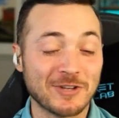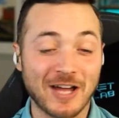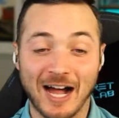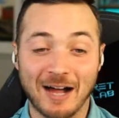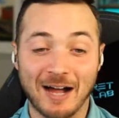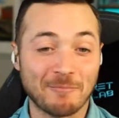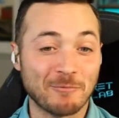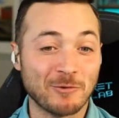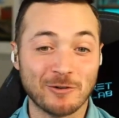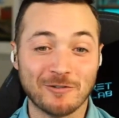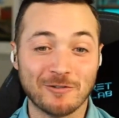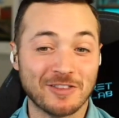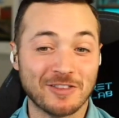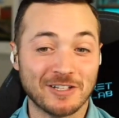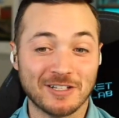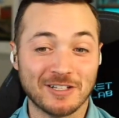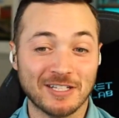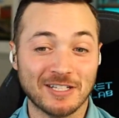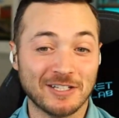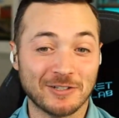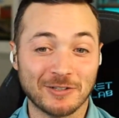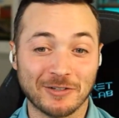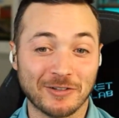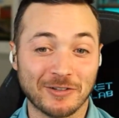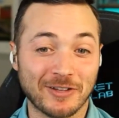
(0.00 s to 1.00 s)
not move the
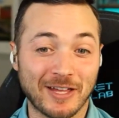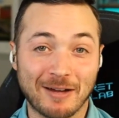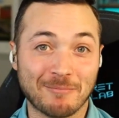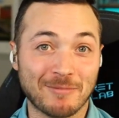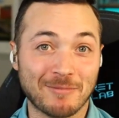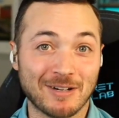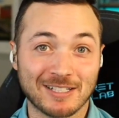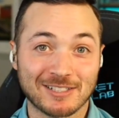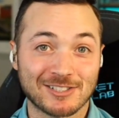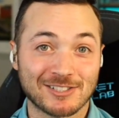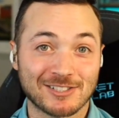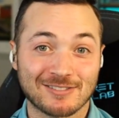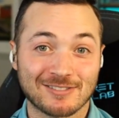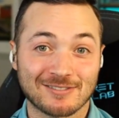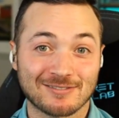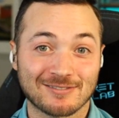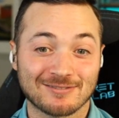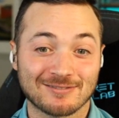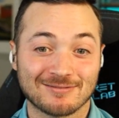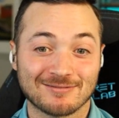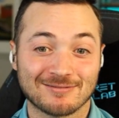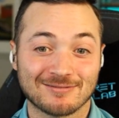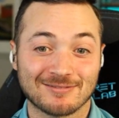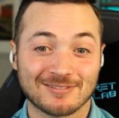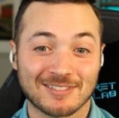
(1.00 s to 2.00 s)
needle that much.
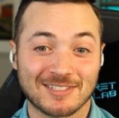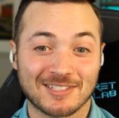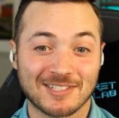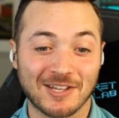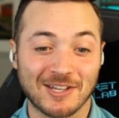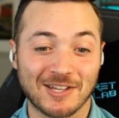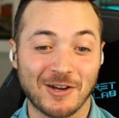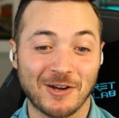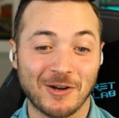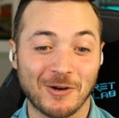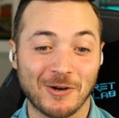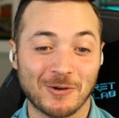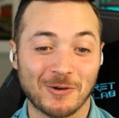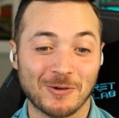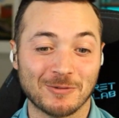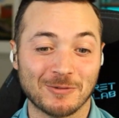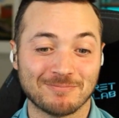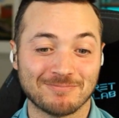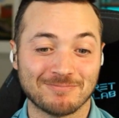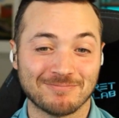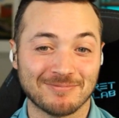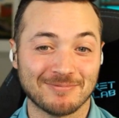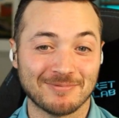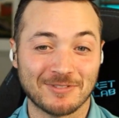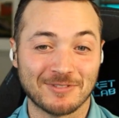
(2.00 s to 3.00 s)

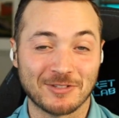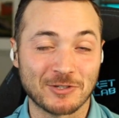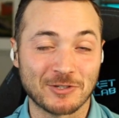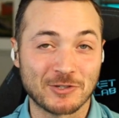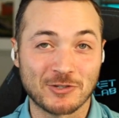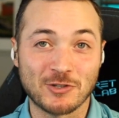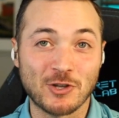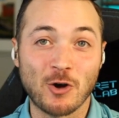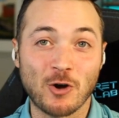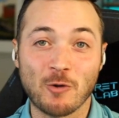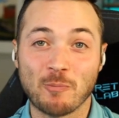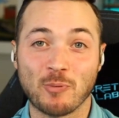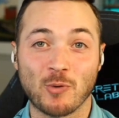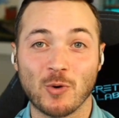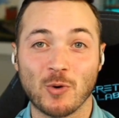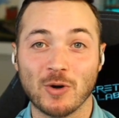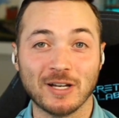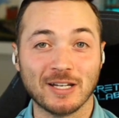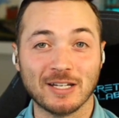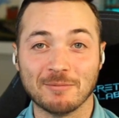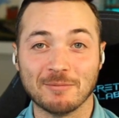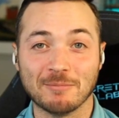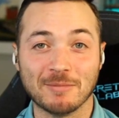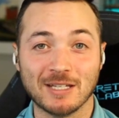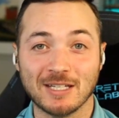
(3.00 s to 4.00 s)
So there's no
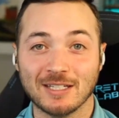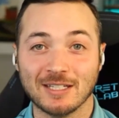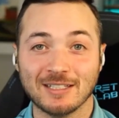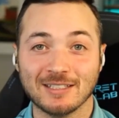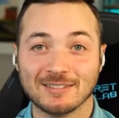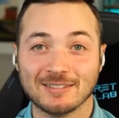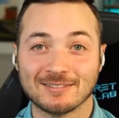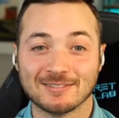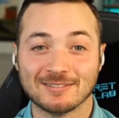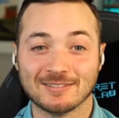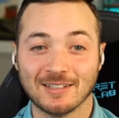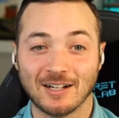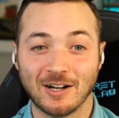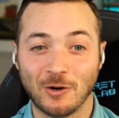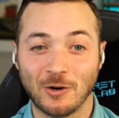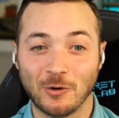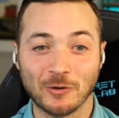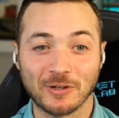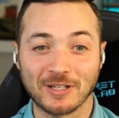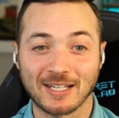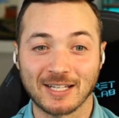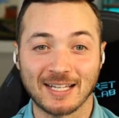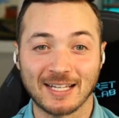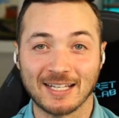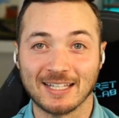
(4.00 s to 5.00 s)
point in me
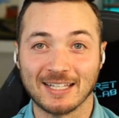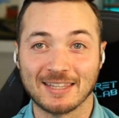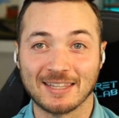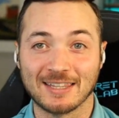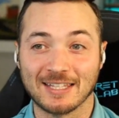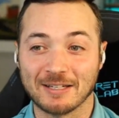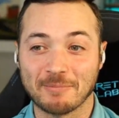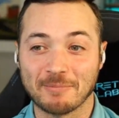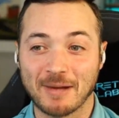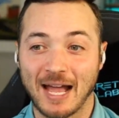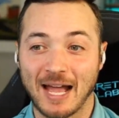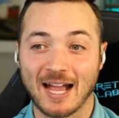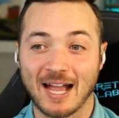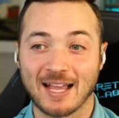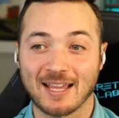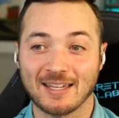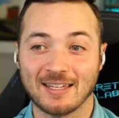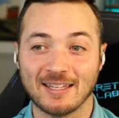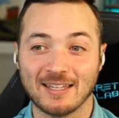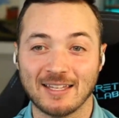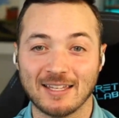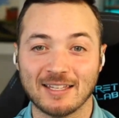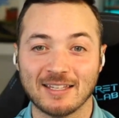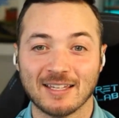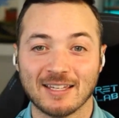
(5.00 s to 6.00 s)
holding anything back.
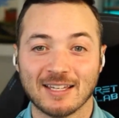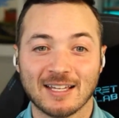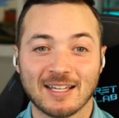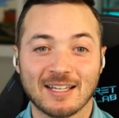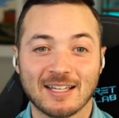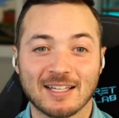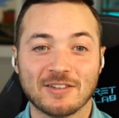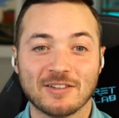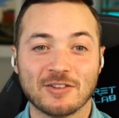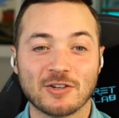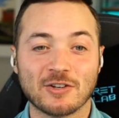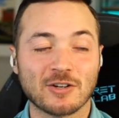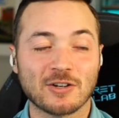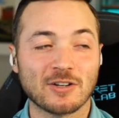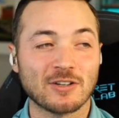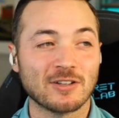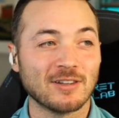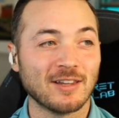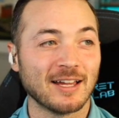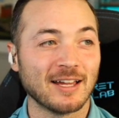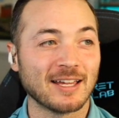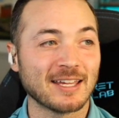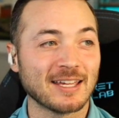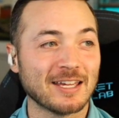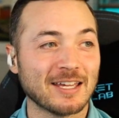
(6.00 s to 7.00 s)
It, it, there,
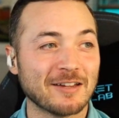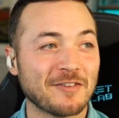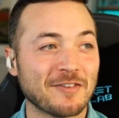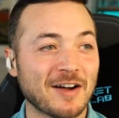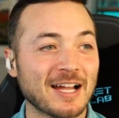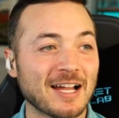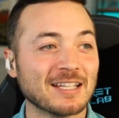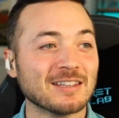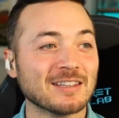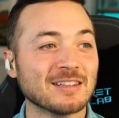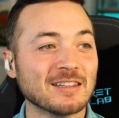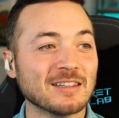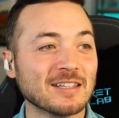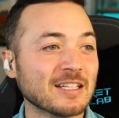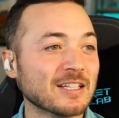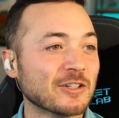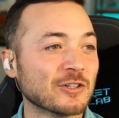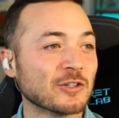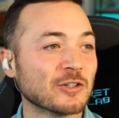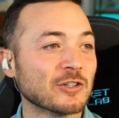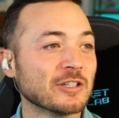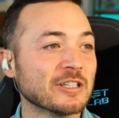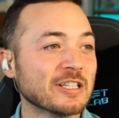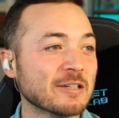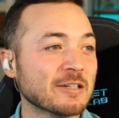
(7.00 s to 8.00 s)
like if I
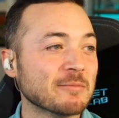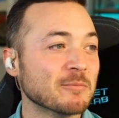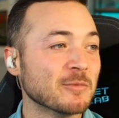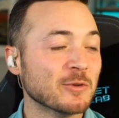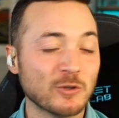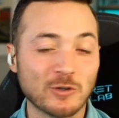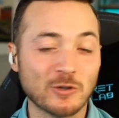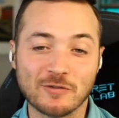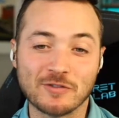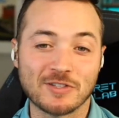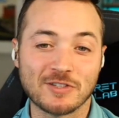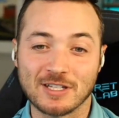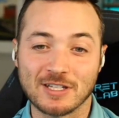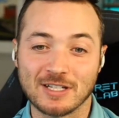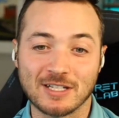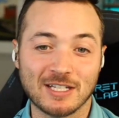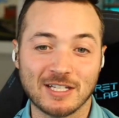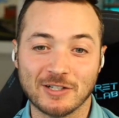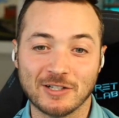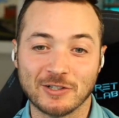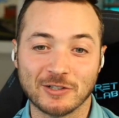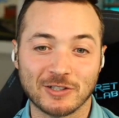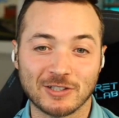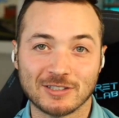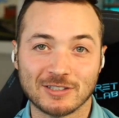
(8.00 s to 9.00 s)
literally moved the
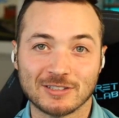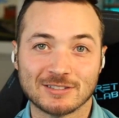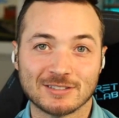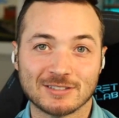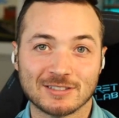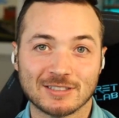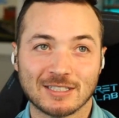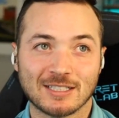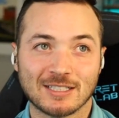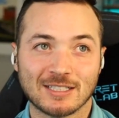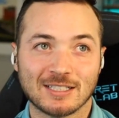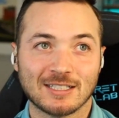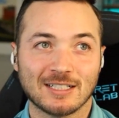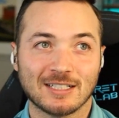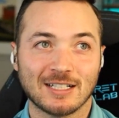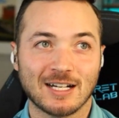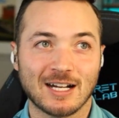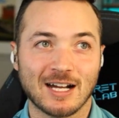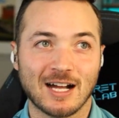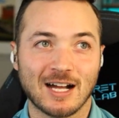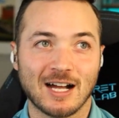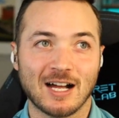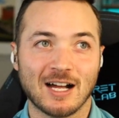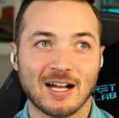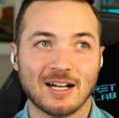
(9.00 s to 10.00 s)
needle,
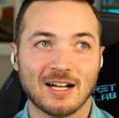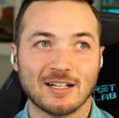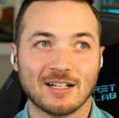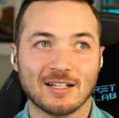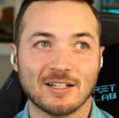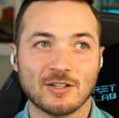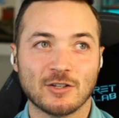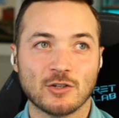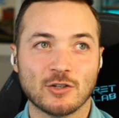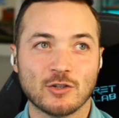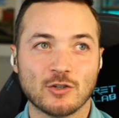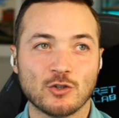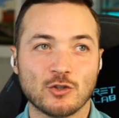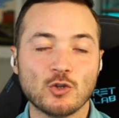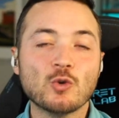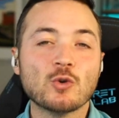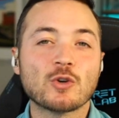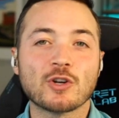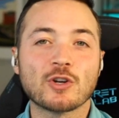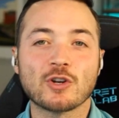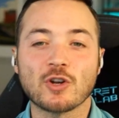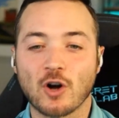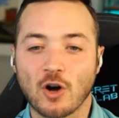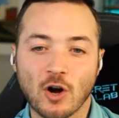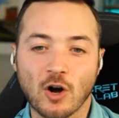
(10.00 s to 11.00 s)
uh, you
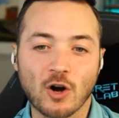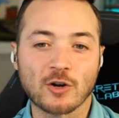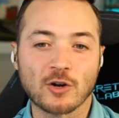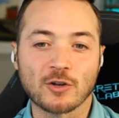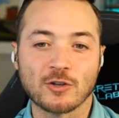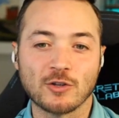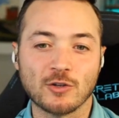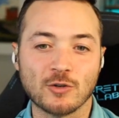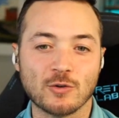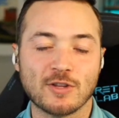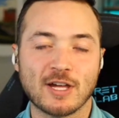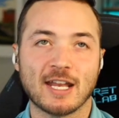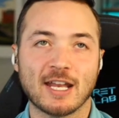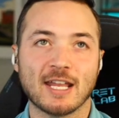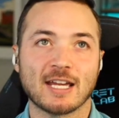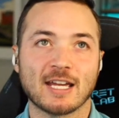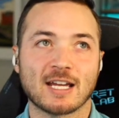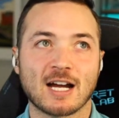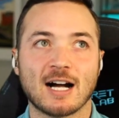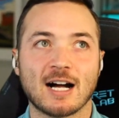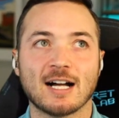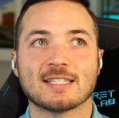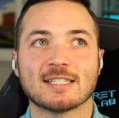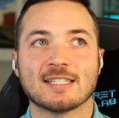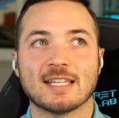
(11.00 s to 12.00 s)
could argue that a
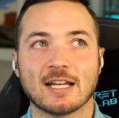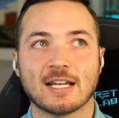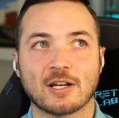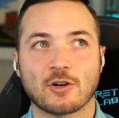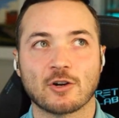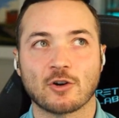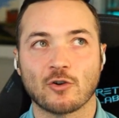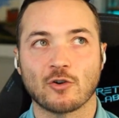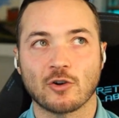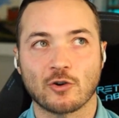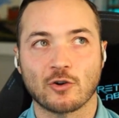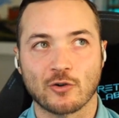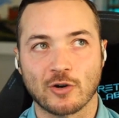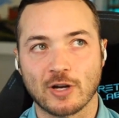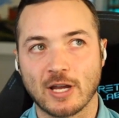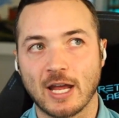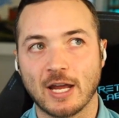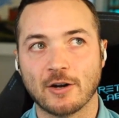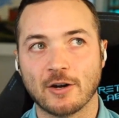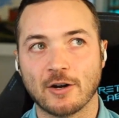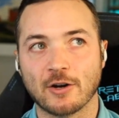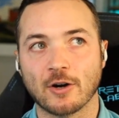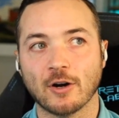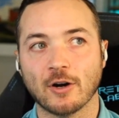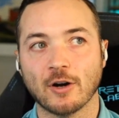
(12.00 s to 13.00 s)
content cr-
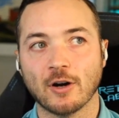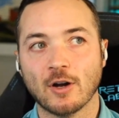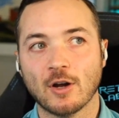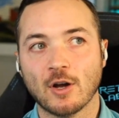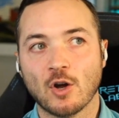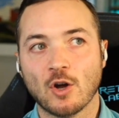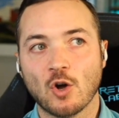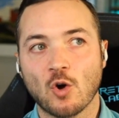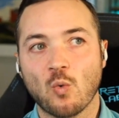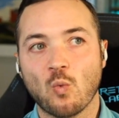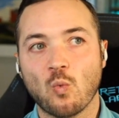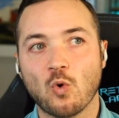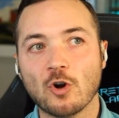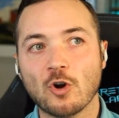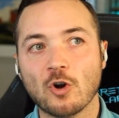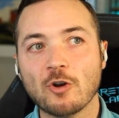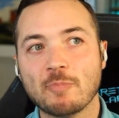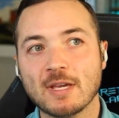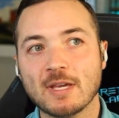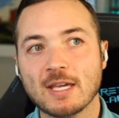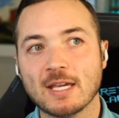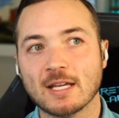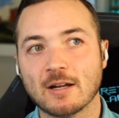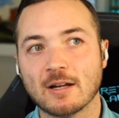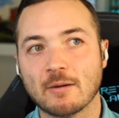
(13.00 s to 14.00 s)
creator would
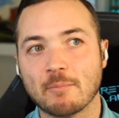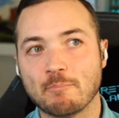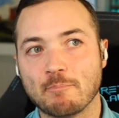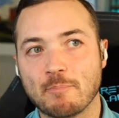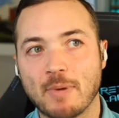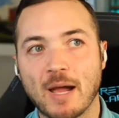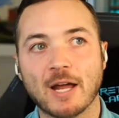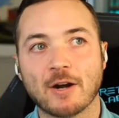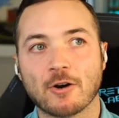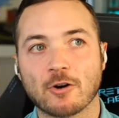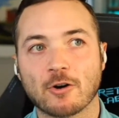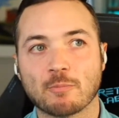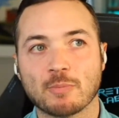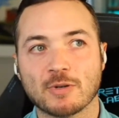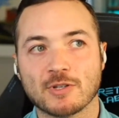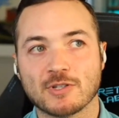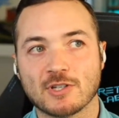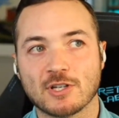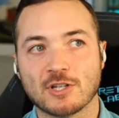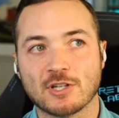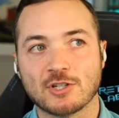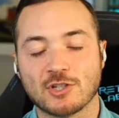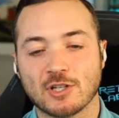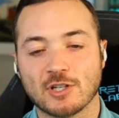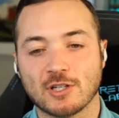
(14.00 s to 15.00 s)
be in a better
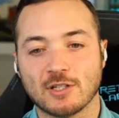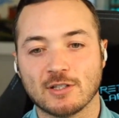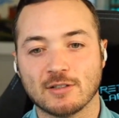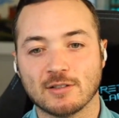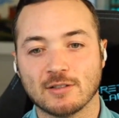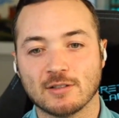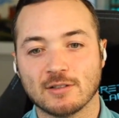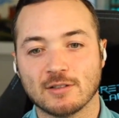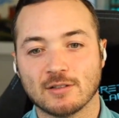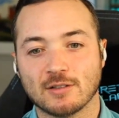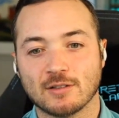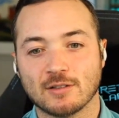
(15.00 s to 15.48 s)
position